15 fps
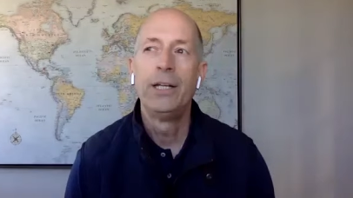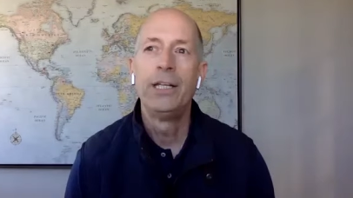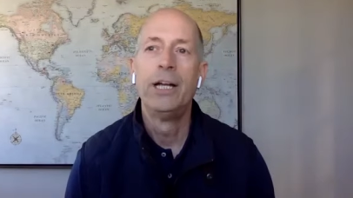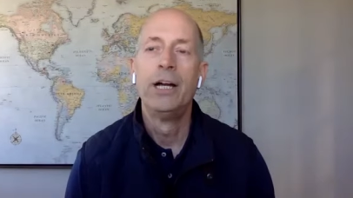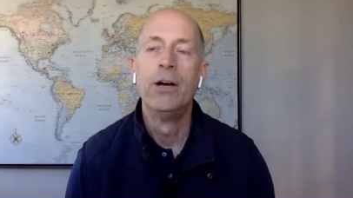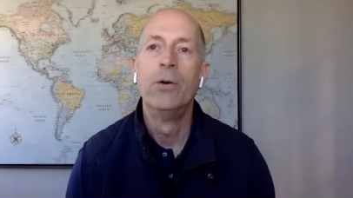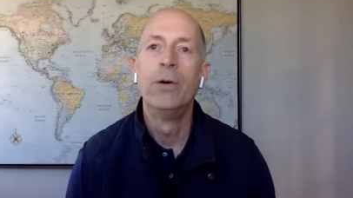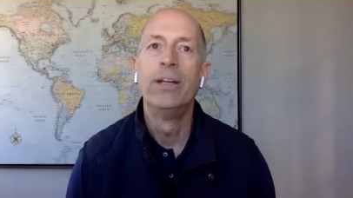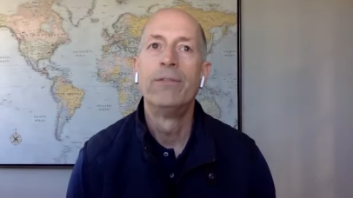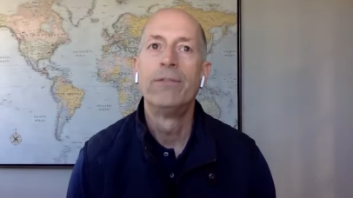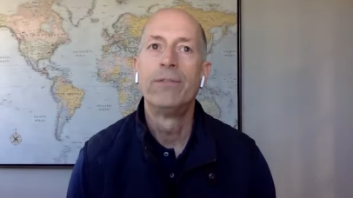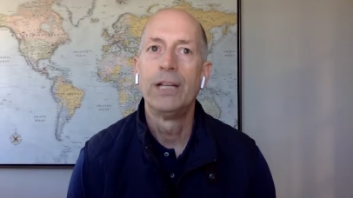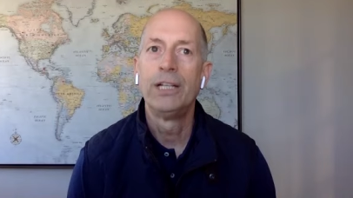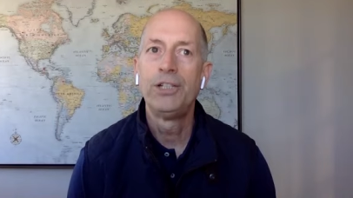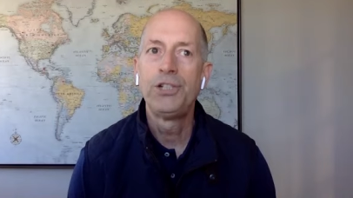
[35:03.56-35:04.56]
you know,
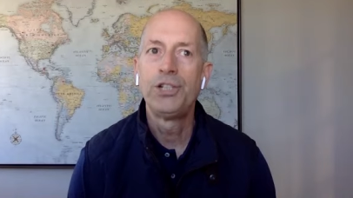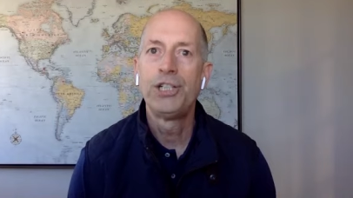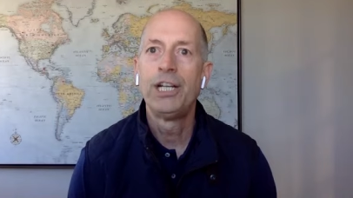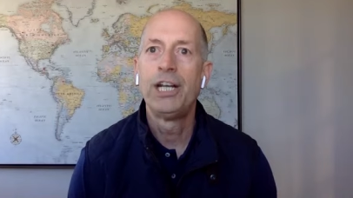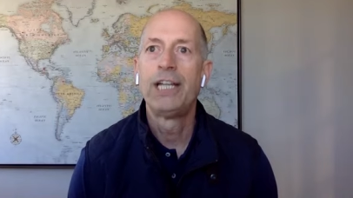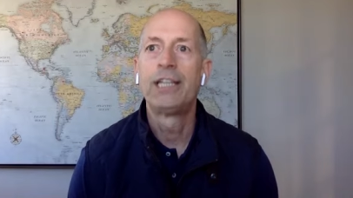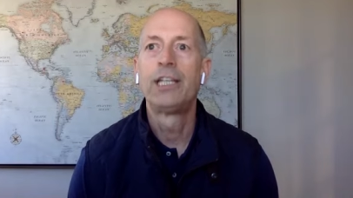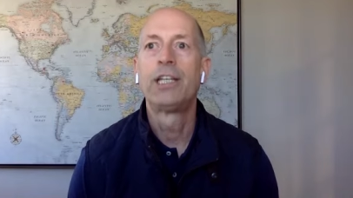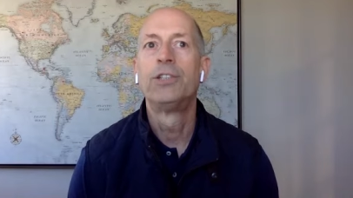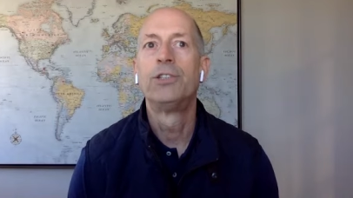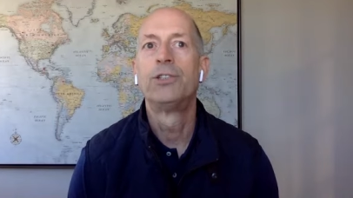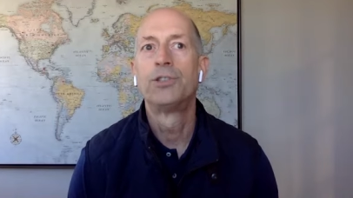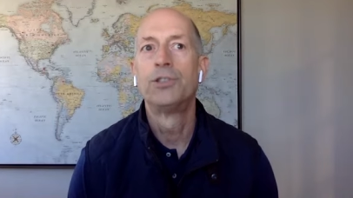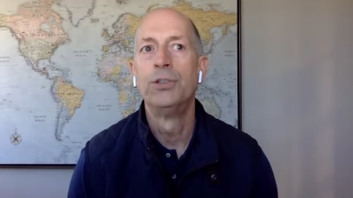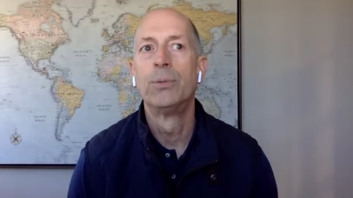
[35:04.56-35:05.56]
inflation at the
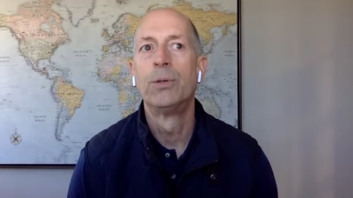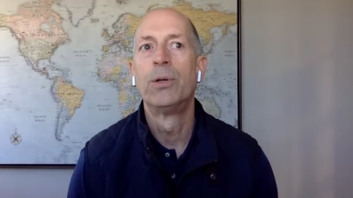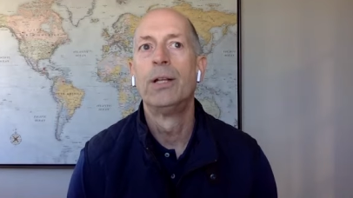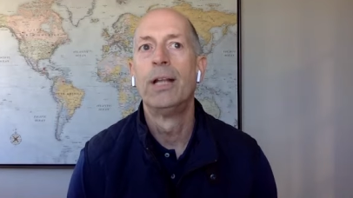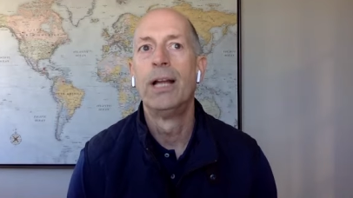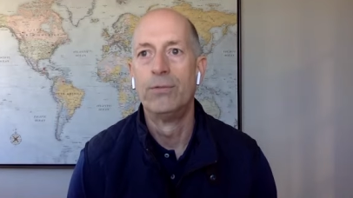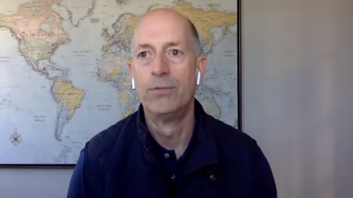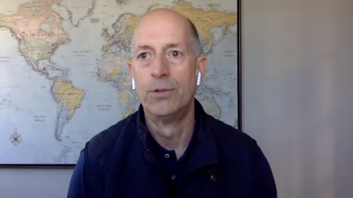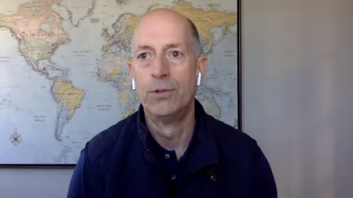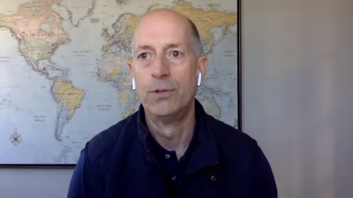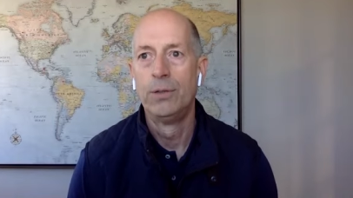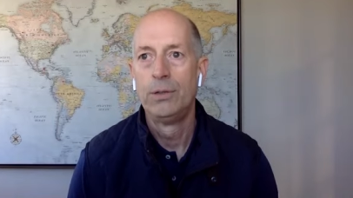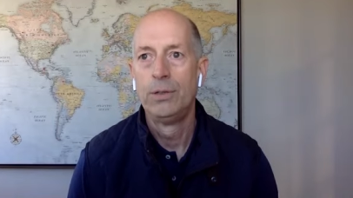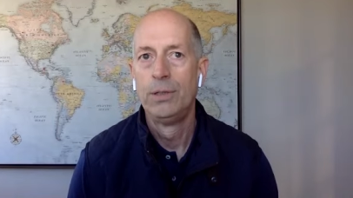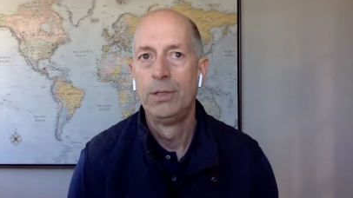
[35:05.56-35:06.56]
consumer level